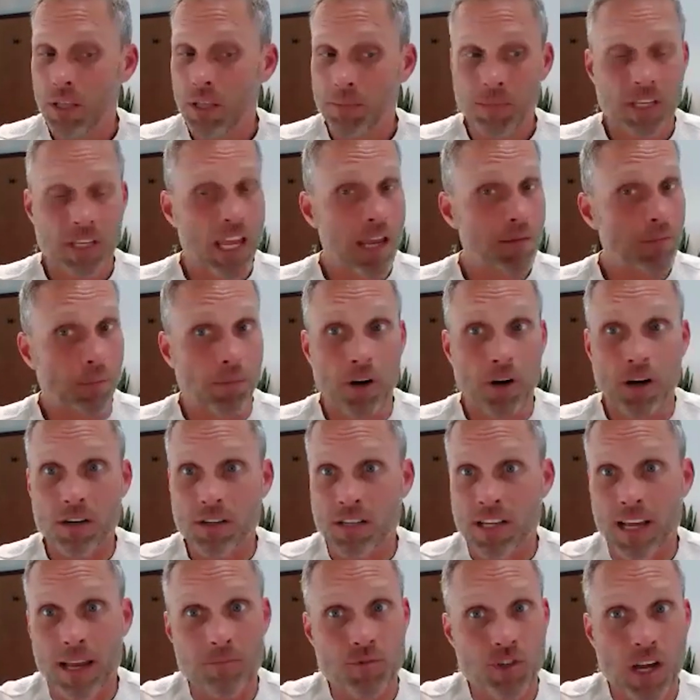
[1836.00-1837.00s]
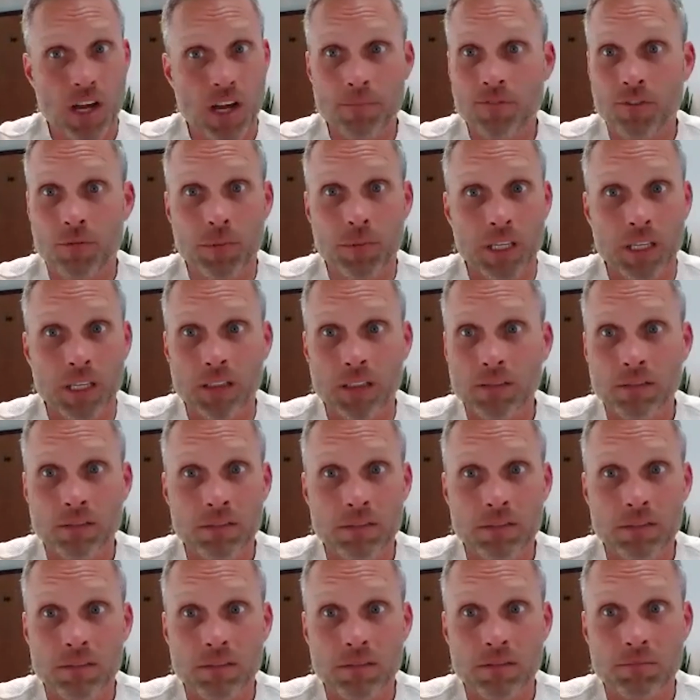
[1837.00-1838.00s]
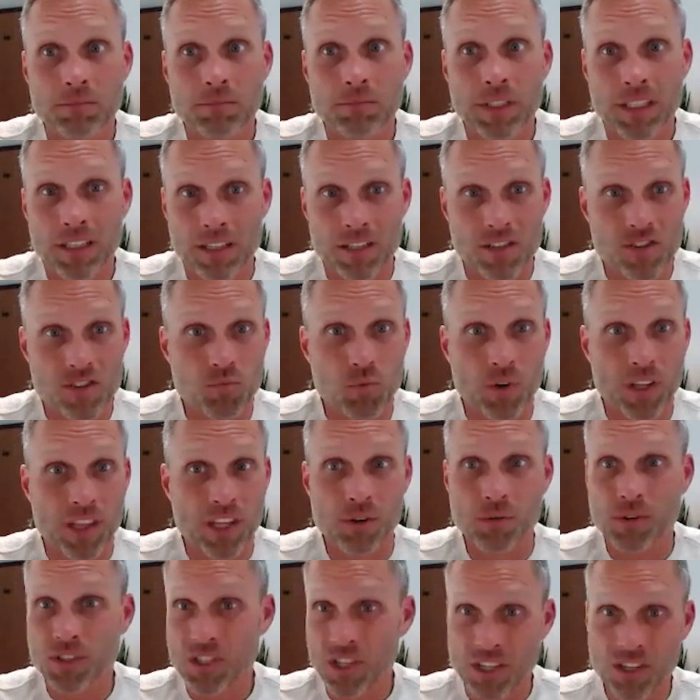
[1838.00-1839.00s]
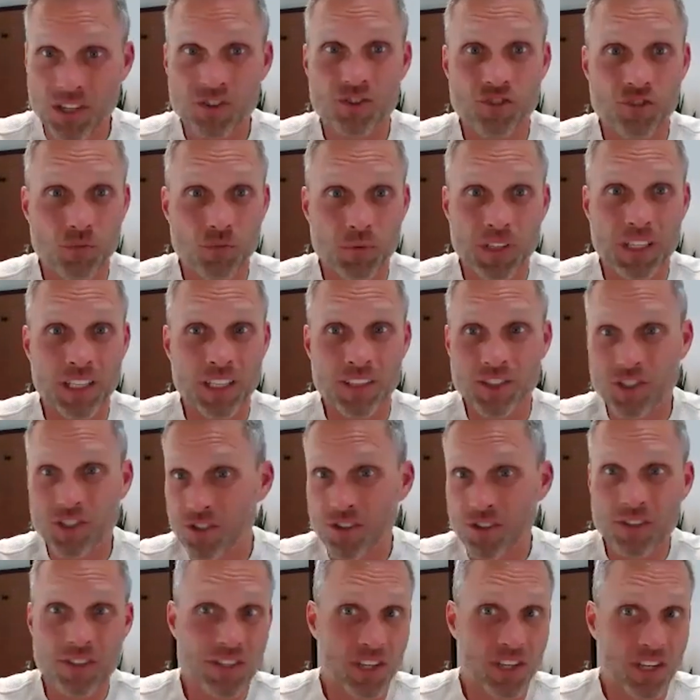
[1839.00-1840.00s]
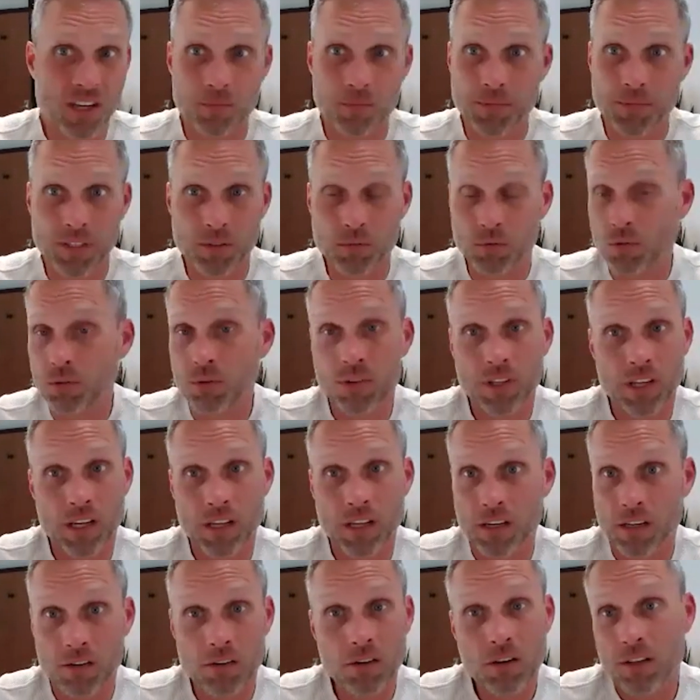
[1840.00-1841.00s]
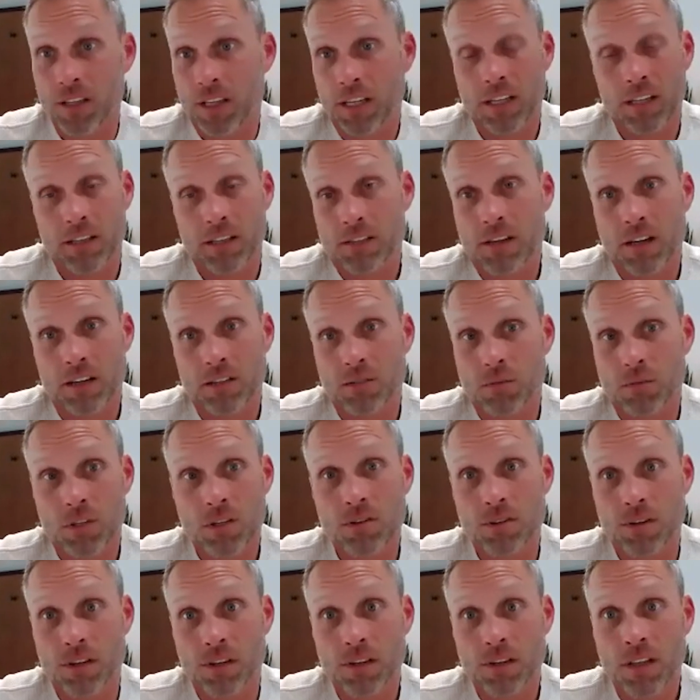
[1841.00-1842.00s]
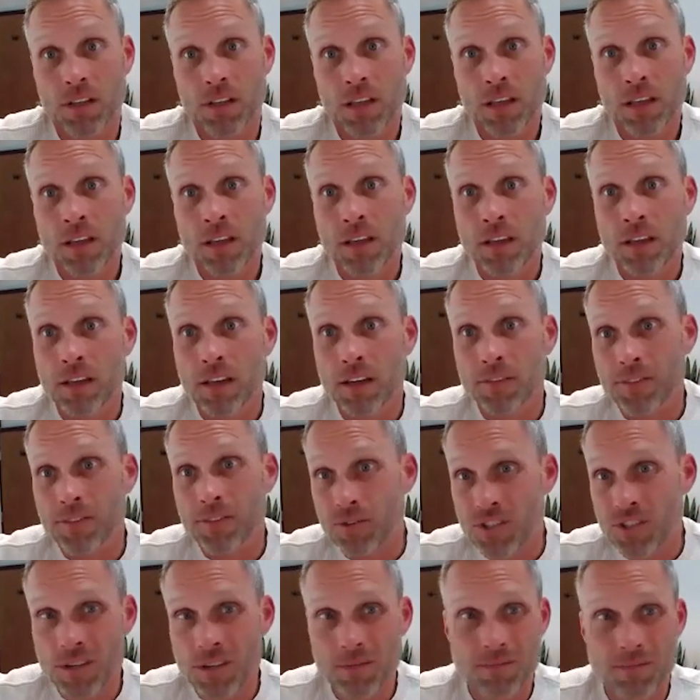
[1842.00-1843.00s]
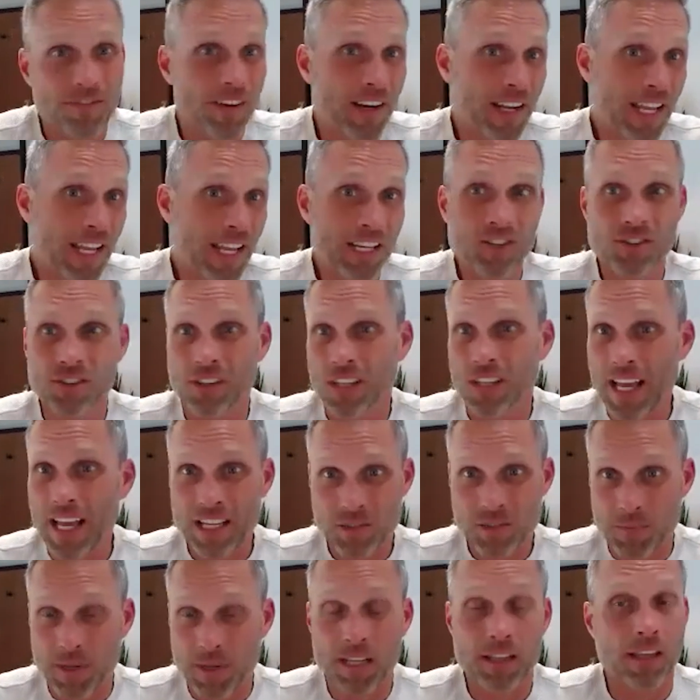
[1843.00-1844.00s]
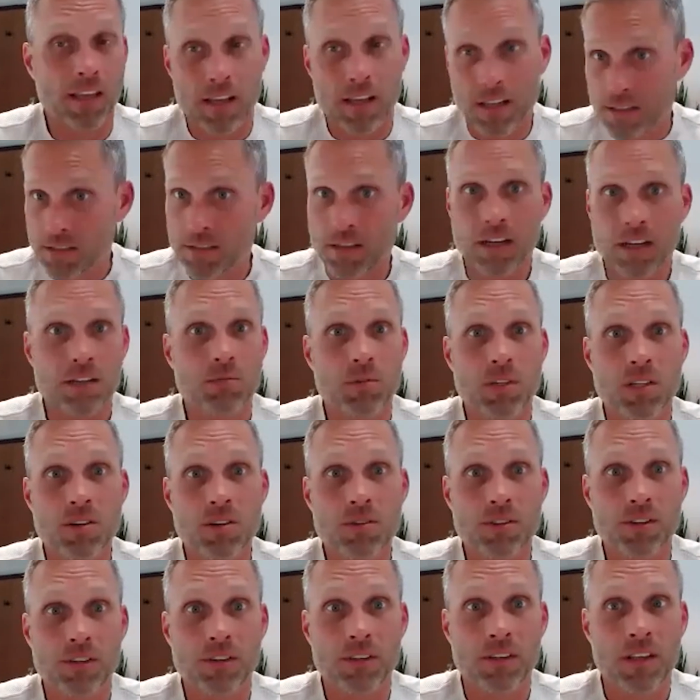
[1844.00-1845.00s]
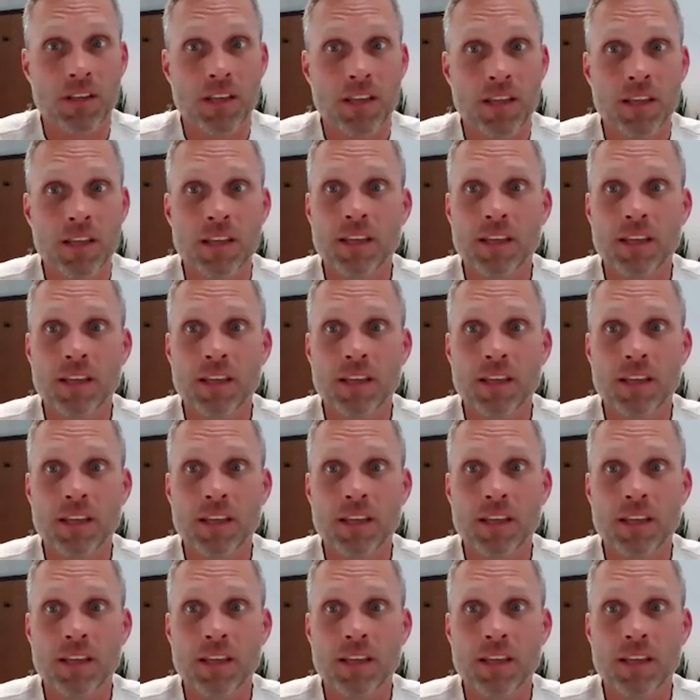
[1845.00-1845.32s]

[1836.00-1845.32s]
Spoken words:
it became a part-time job for me because when there was an issue with the insurance company, well, who are they going to call? They got to talk to an owner. If there's some financial aspect, they got to talk to an owner.